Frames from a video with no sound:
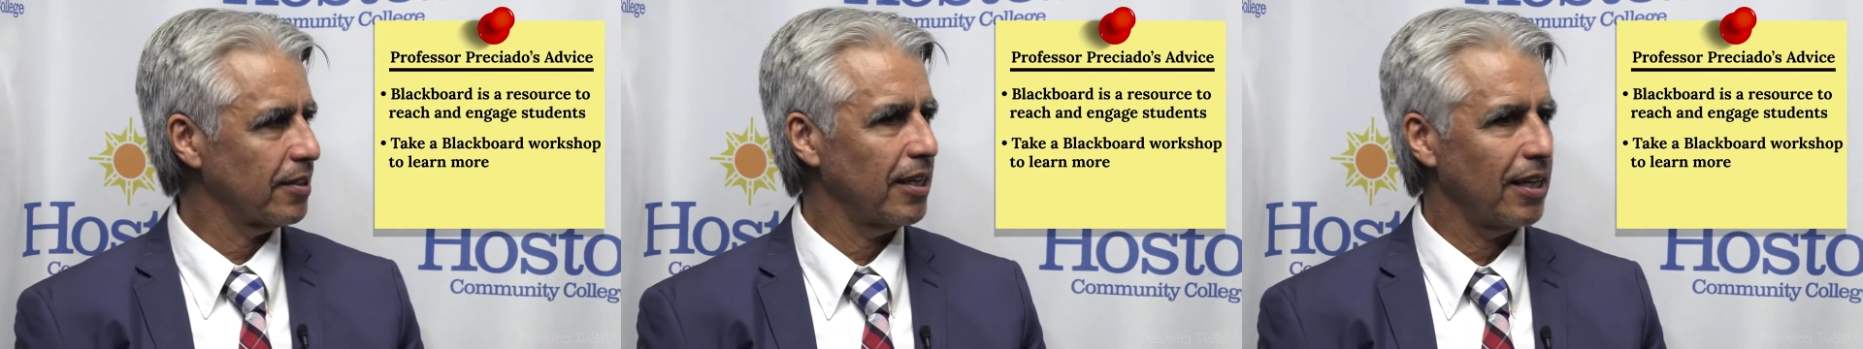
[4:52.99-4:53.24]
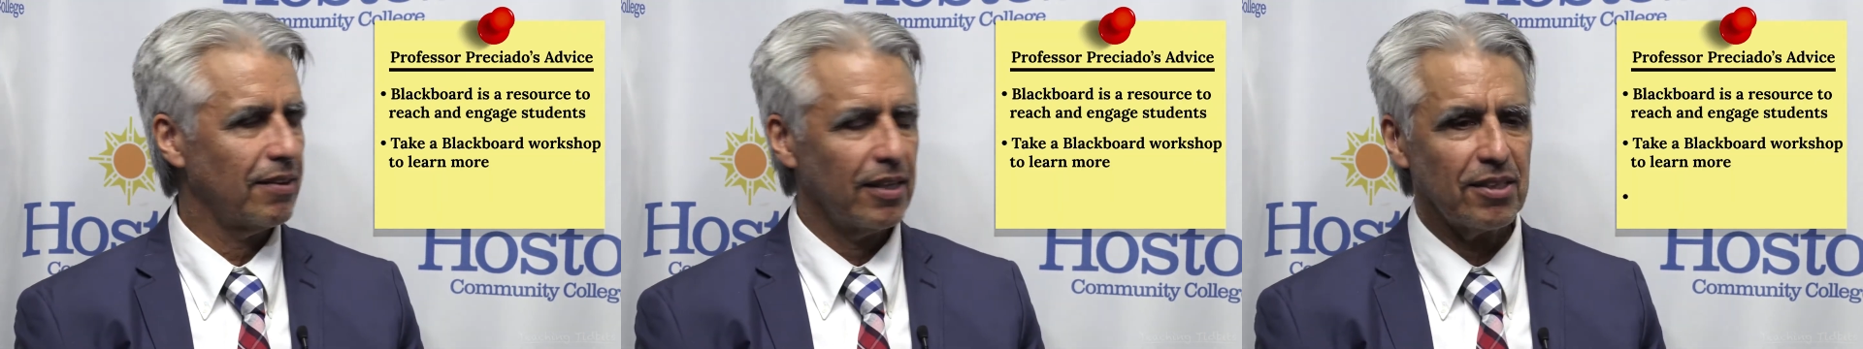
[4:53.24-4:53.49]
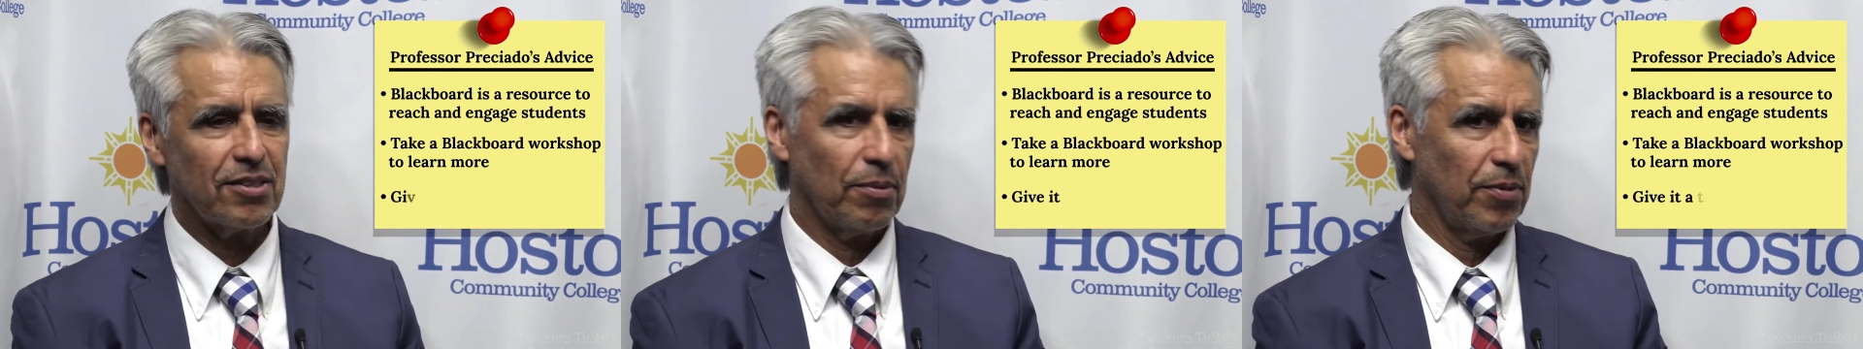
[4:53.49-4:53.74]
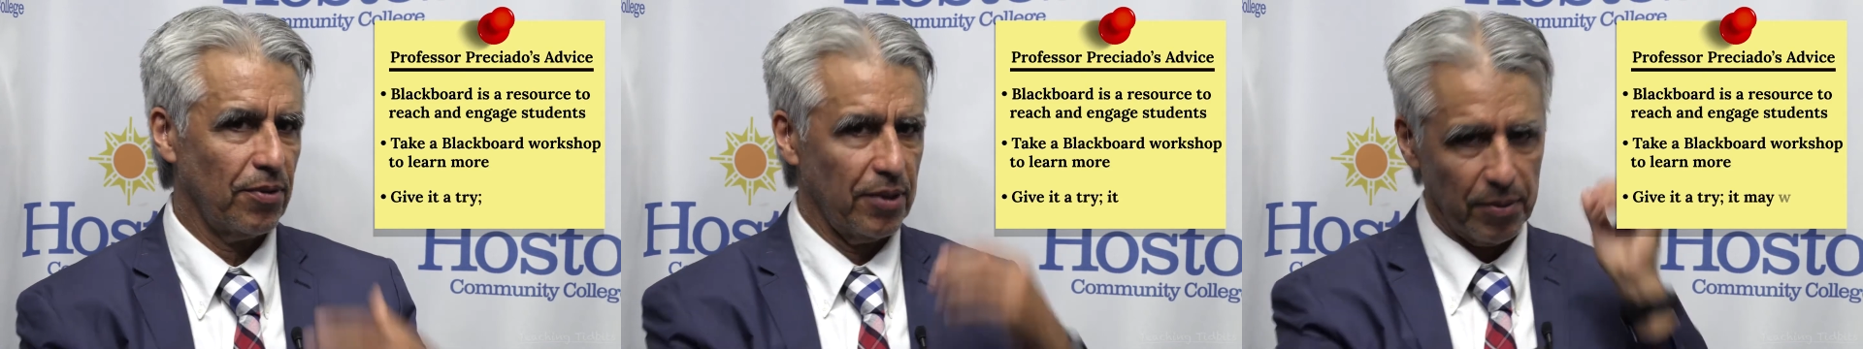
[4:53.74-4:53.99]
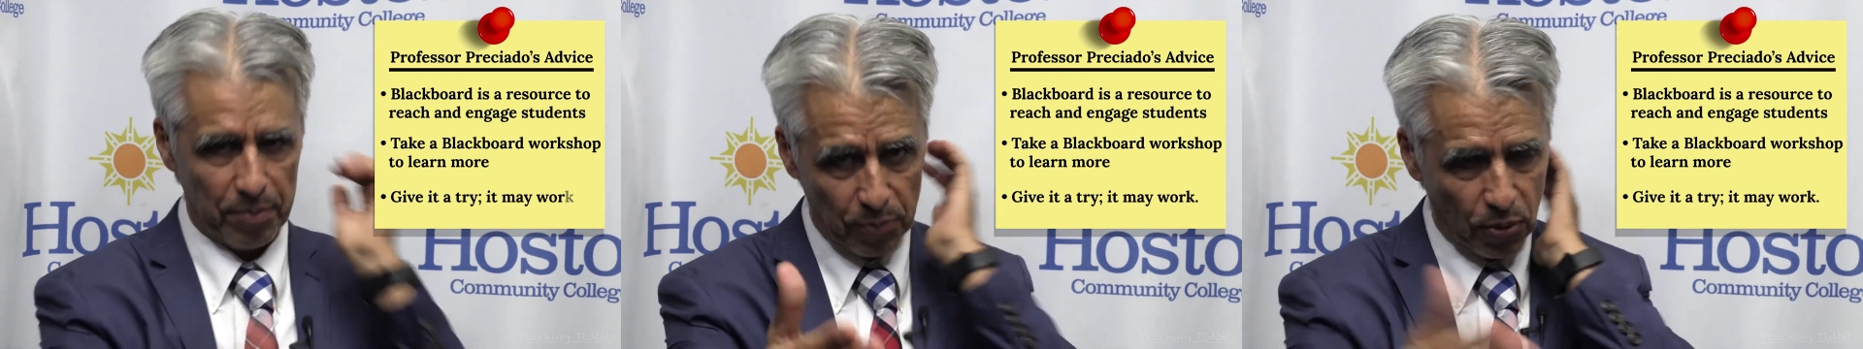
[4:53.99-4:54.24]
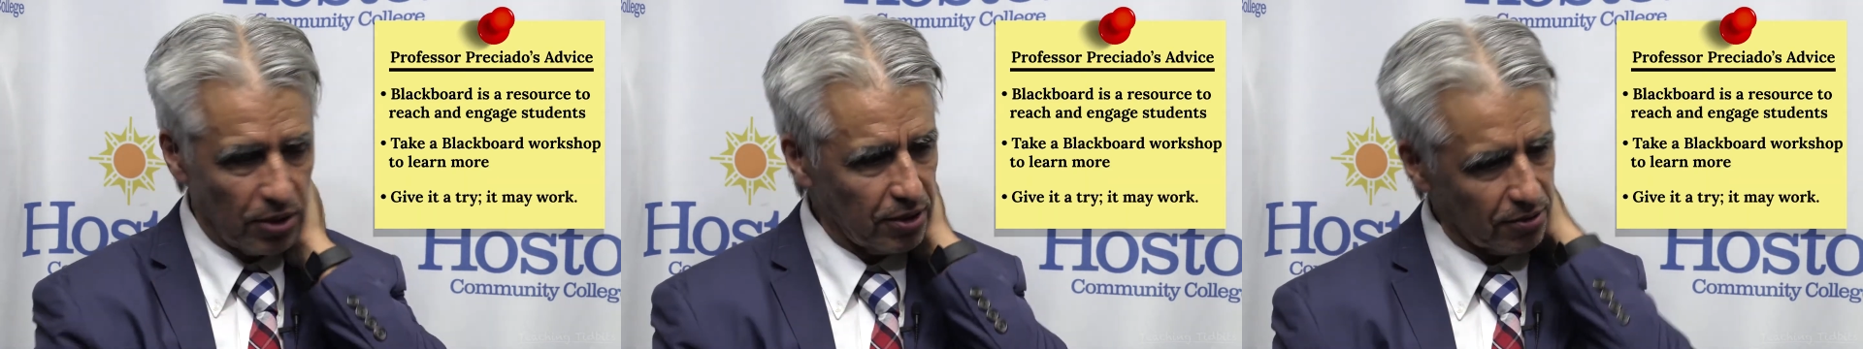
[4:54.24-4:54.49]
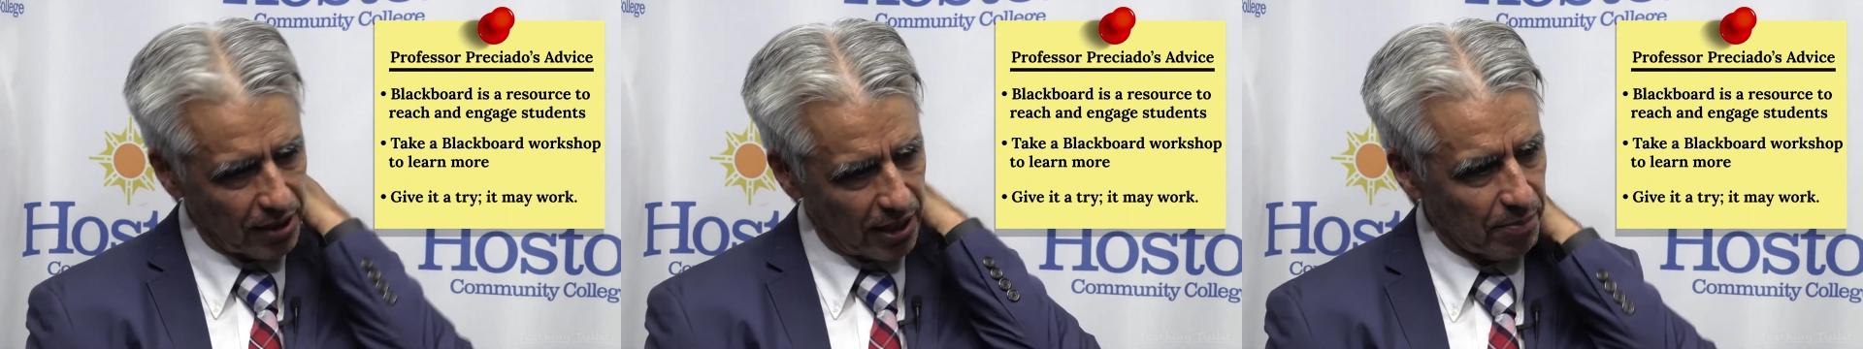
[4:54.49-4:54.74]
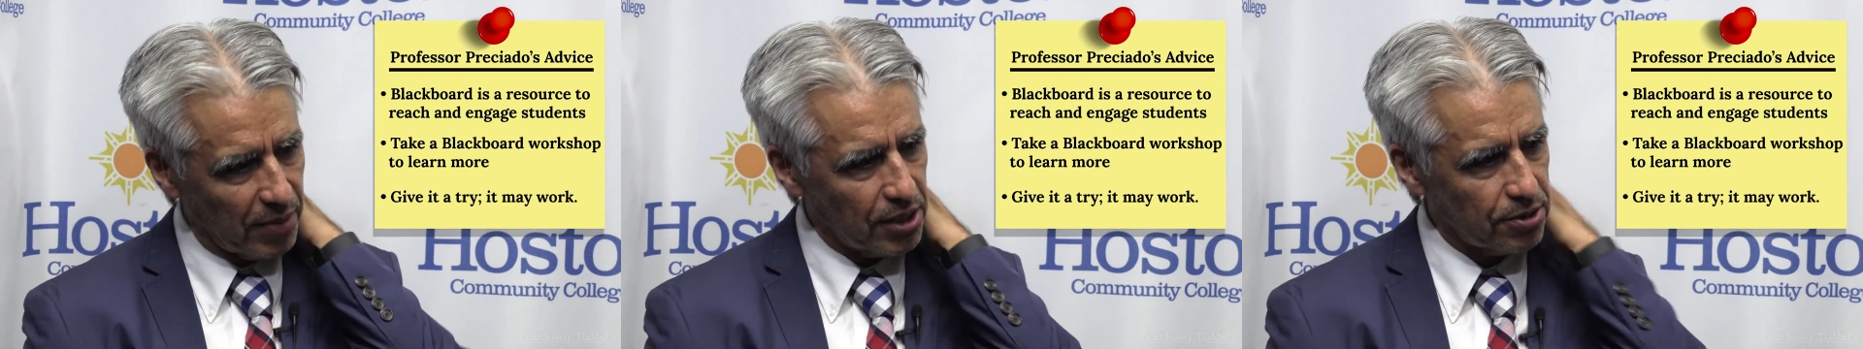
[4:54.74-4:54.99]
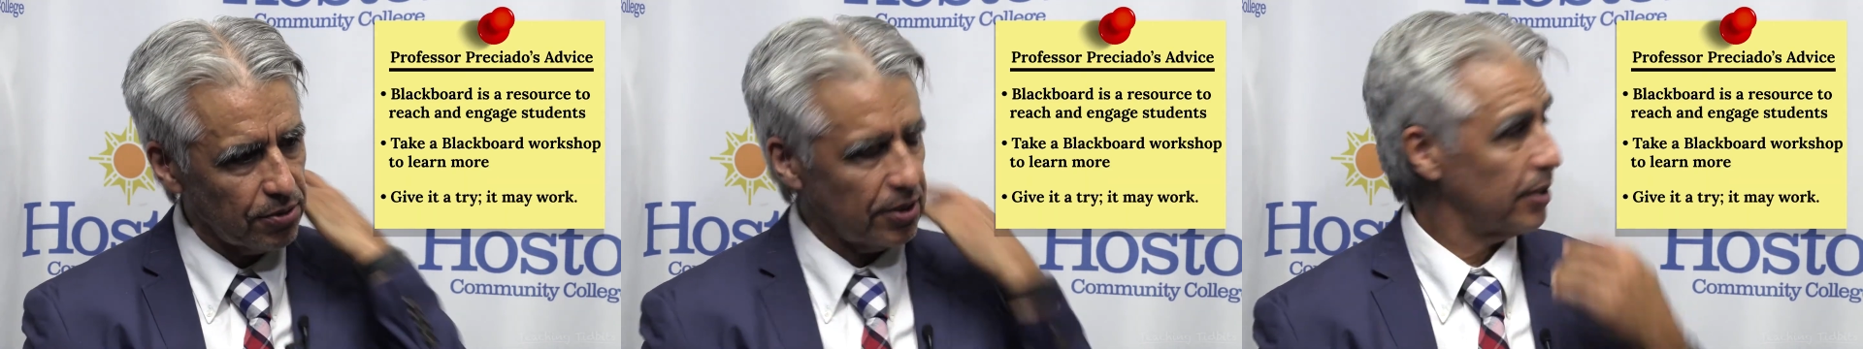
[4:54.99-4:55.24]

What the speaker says: And I think some of the pointers that I mentioned